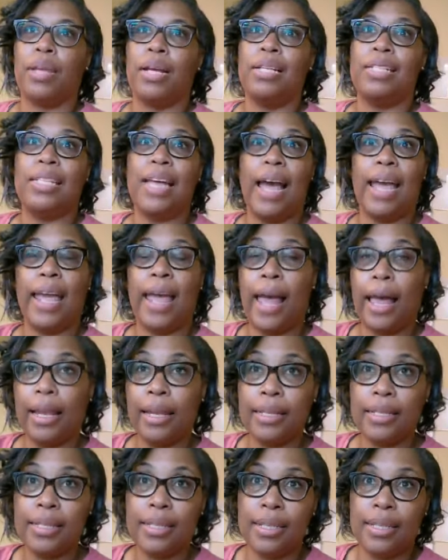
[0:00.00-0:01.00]

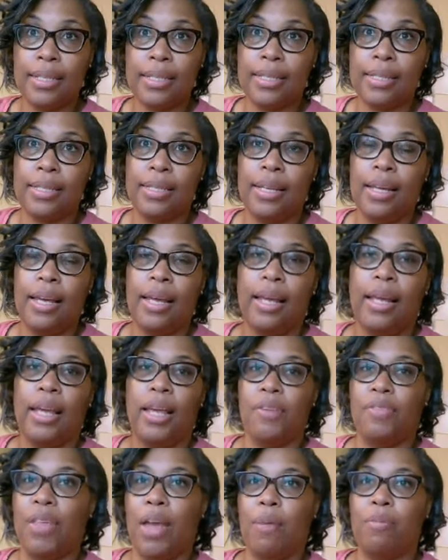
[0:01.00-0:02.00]
dialysis,
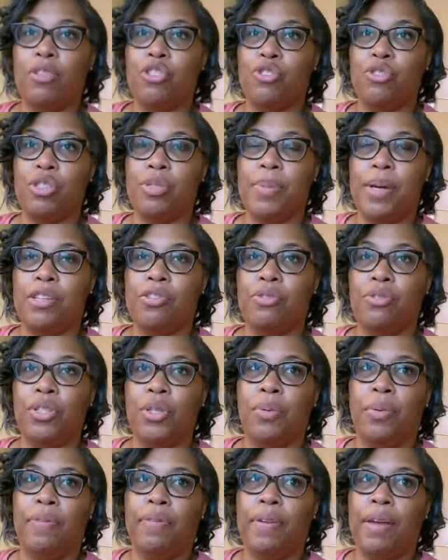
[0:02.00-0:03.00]
if that was your specialty.
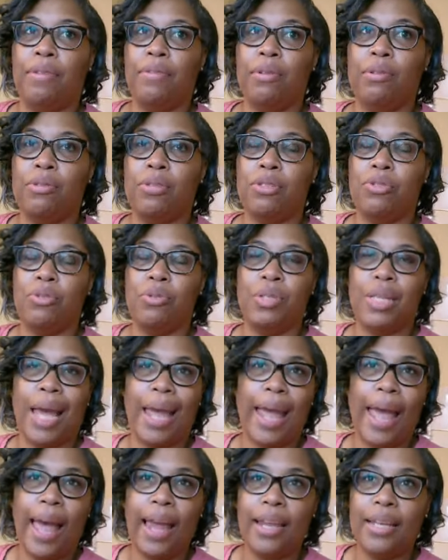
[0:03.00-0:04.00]
We've had NOSAs do
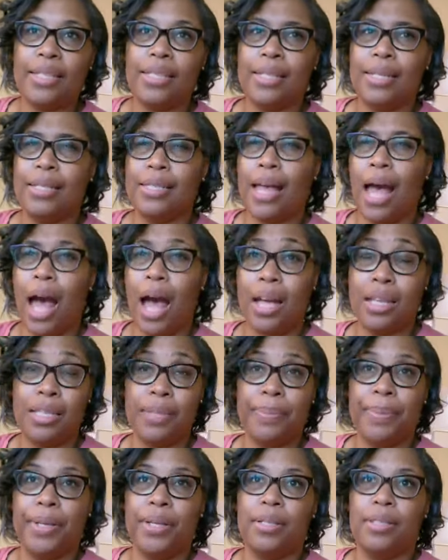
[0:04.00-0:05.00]
dialysis,
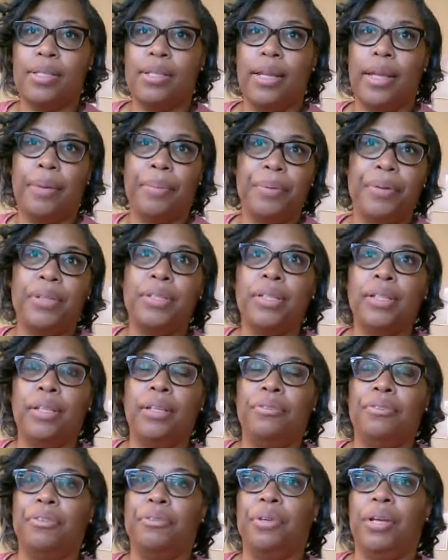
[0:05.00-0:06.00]
hospice, labor and
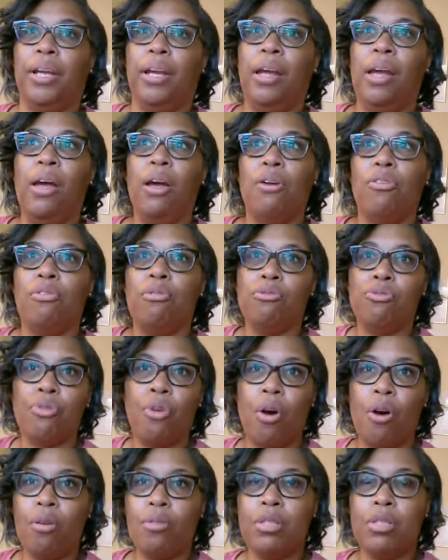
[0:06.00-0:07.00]
delivery. Those are
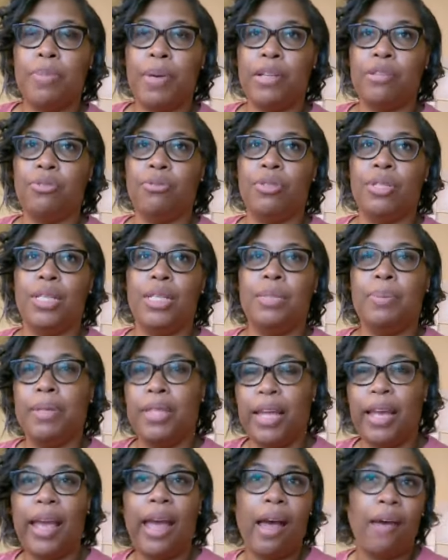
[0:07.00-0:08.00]
all specialties, but
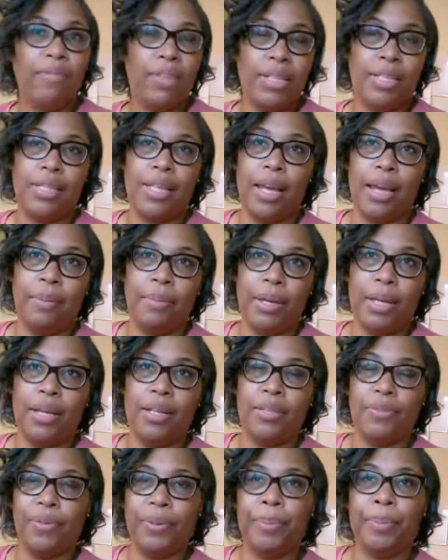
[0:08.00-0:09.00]
they have the same
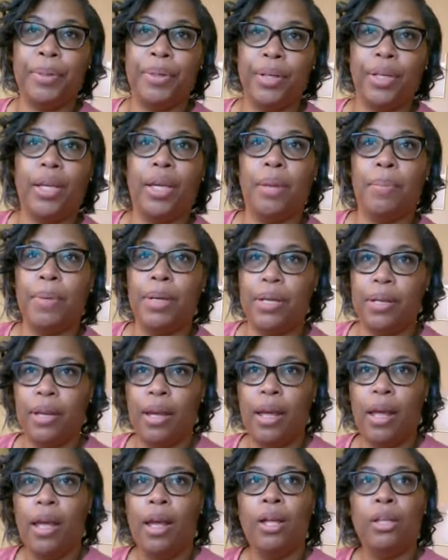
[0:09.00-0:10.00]
needs for per diem and
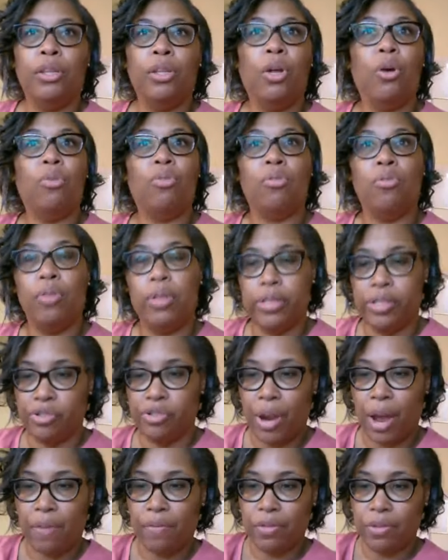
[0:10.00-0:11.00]
local and
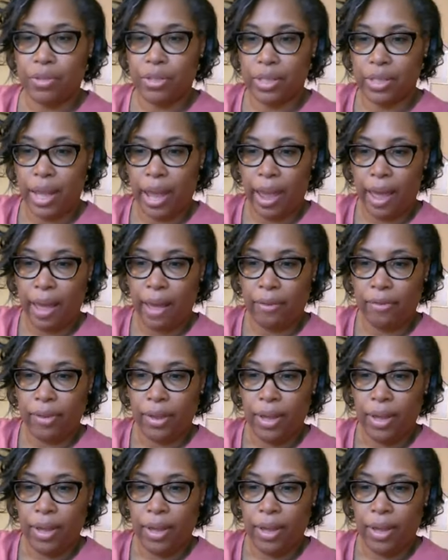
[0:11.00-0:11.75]
travel staff.